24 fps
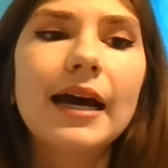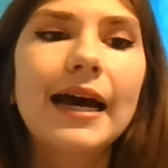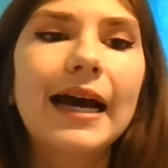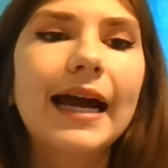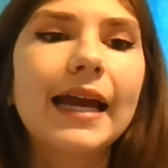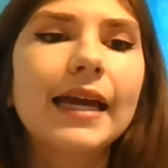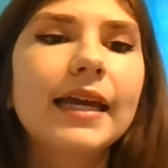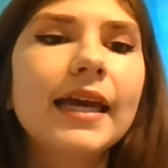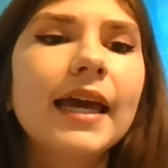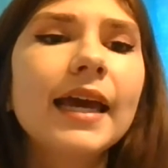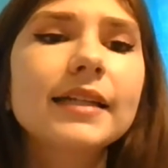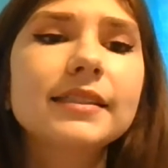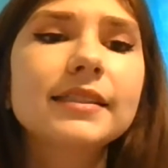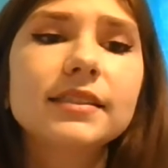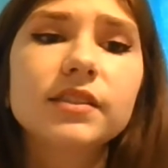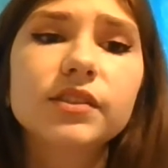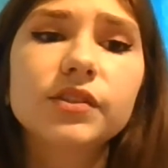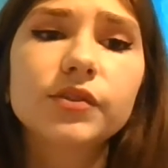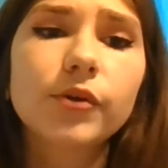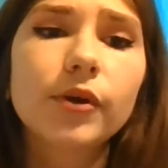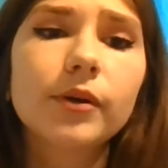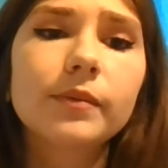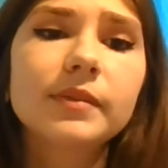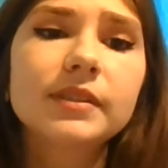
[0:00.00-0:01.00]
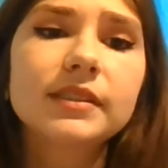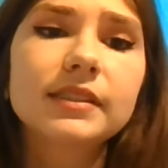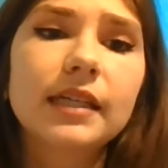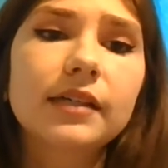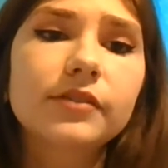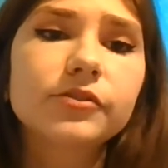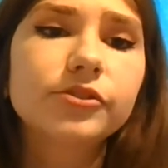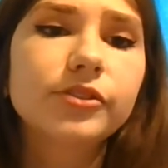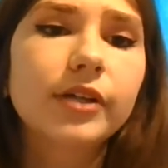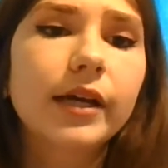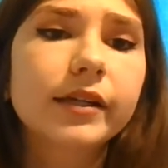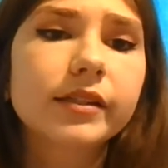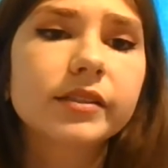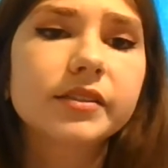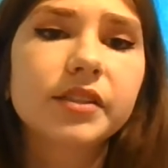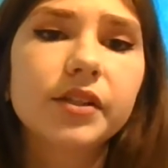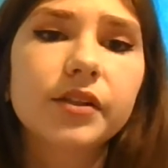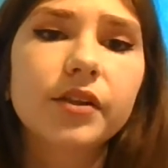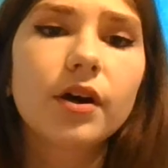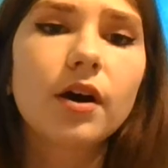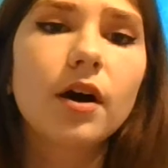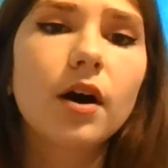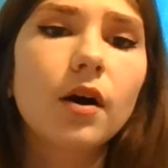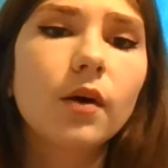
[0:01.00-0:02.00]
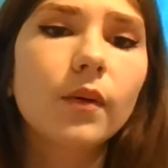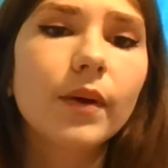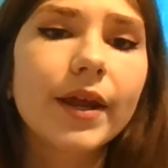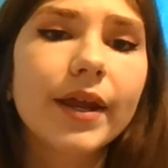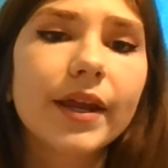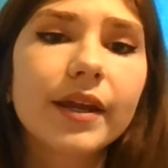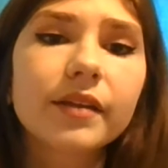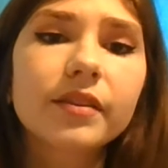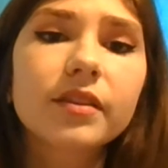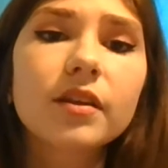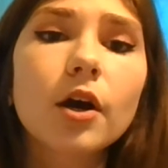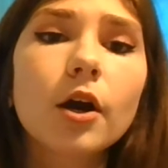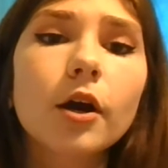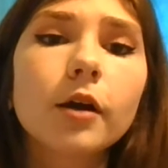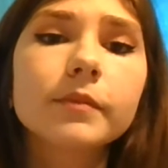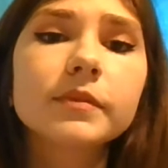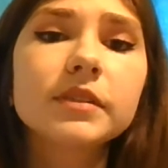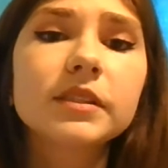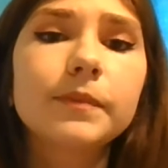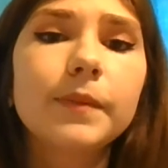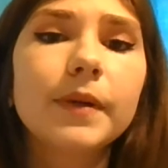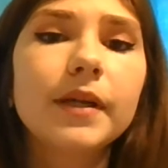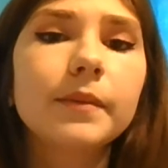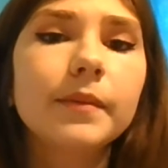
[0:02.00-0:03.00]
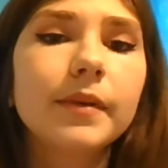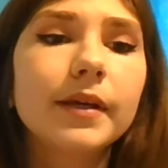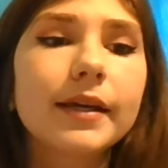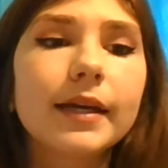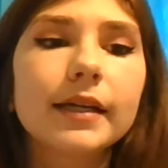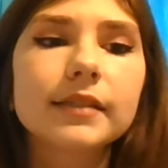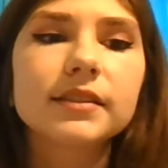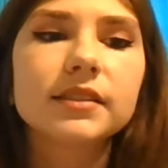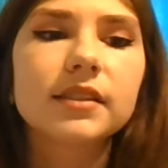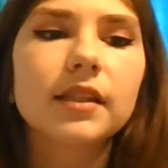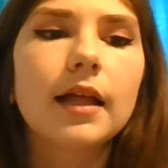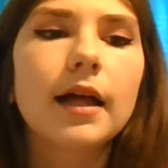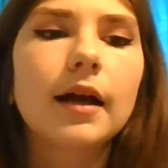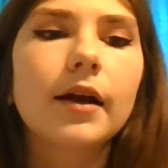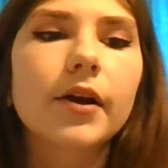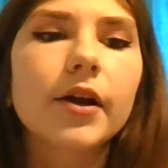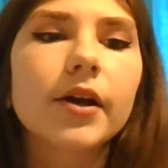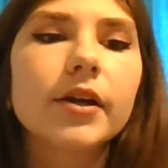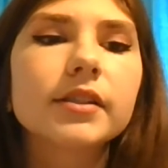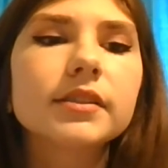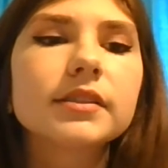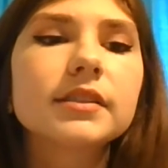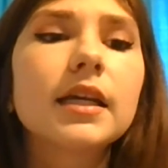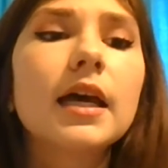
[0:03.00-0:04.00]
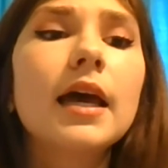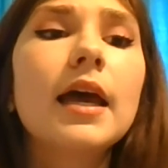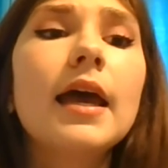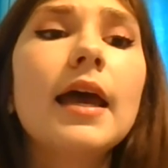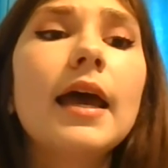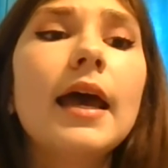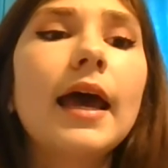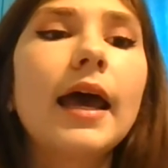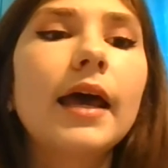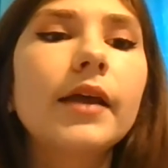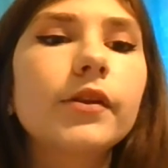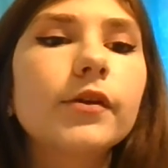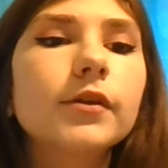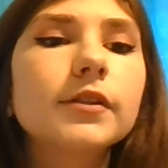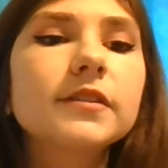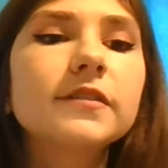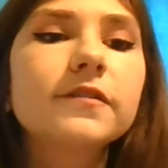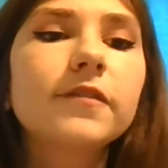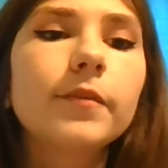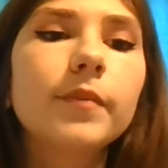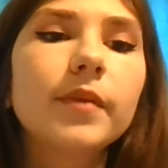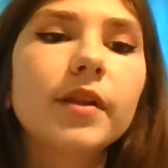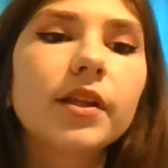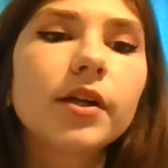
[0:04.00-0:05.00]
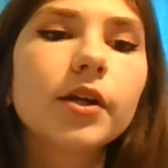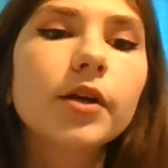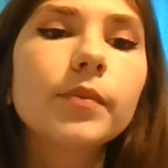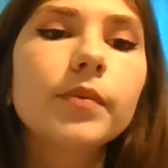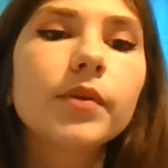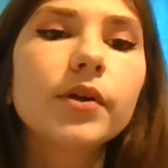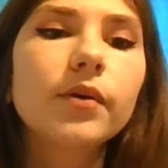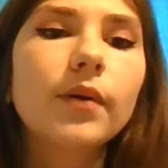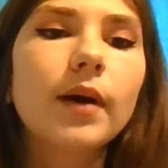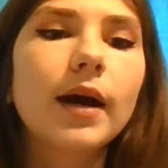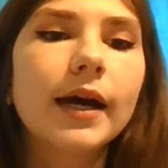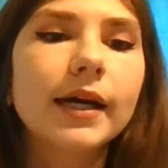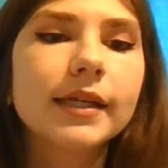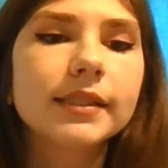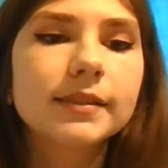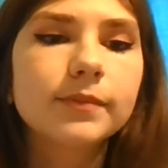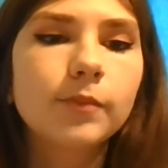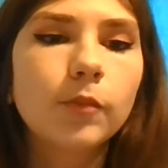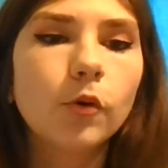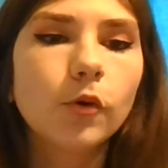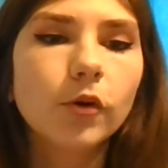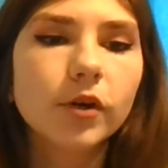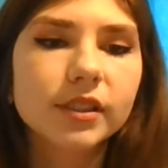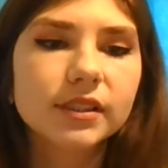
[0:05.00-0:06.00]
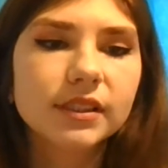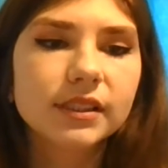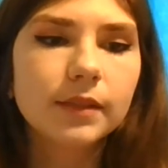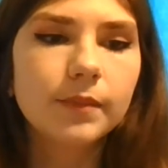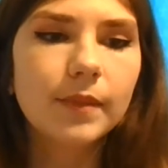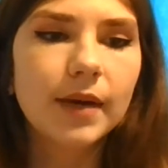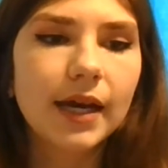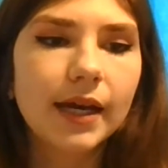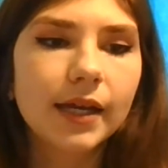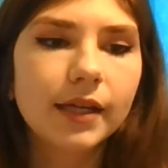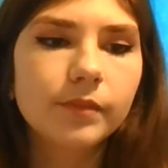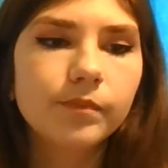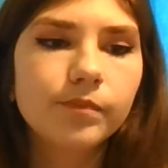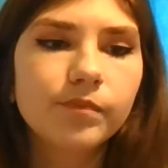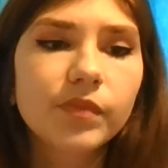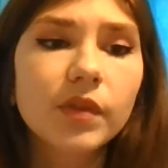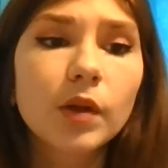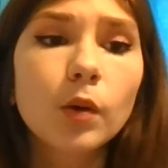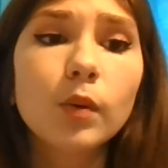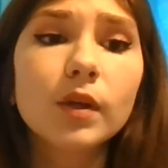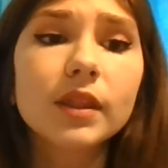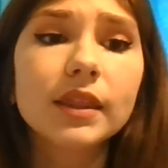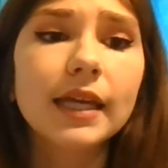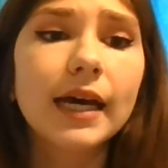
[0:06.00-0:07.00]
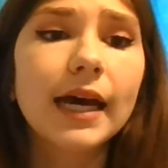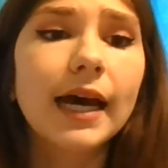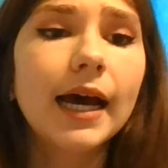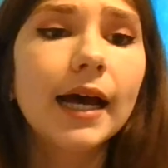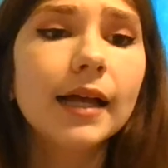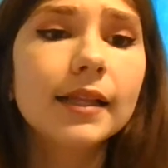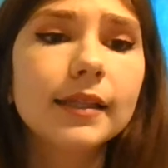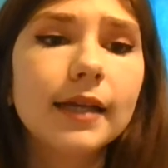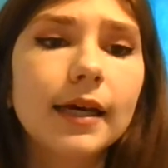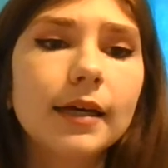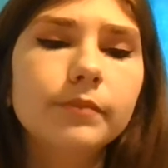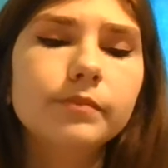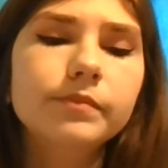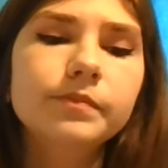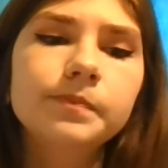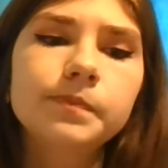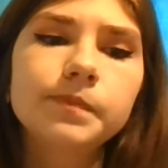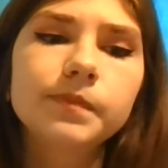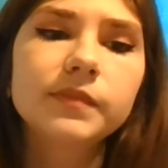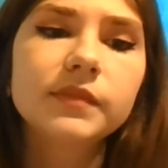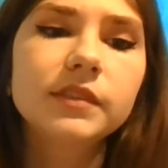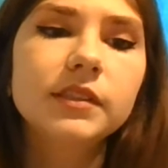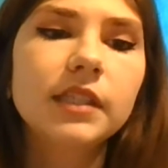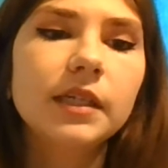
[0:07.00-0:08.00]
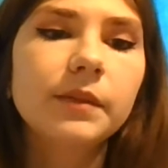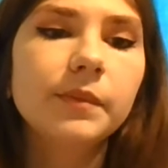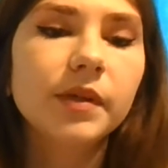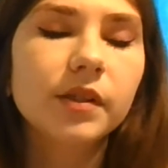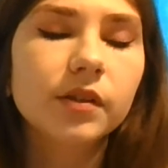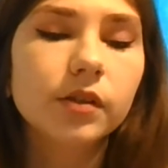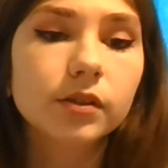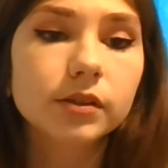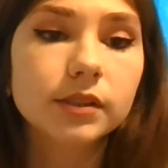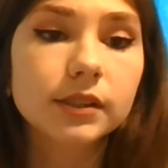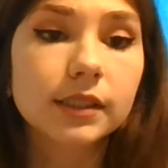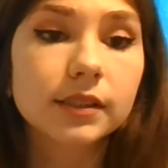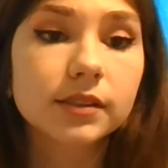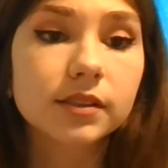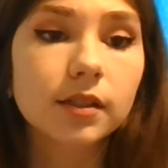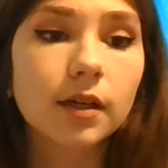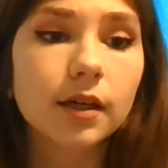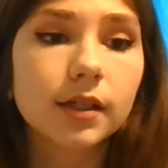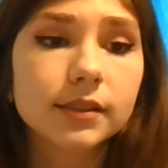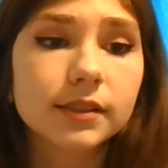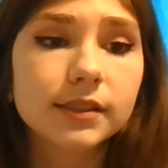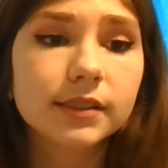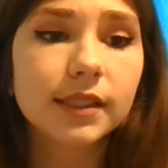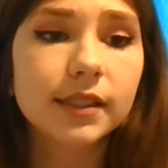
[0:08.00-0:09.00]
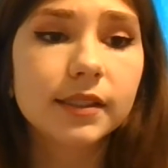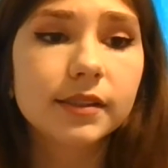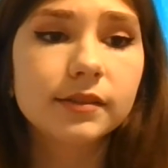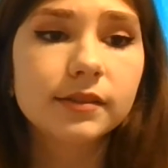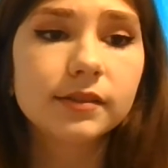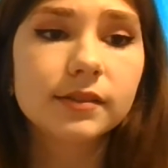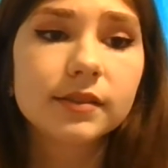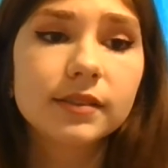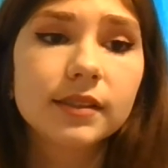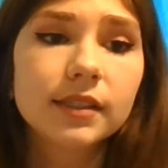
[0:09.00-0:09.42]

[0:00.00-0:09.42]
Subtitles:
I kicked and screamed as I was dragged into the hallway. The arms pinned me against lockers, and those familiar blue eyes bore into mine. "What the hell, Em?" Damien looked exhausted.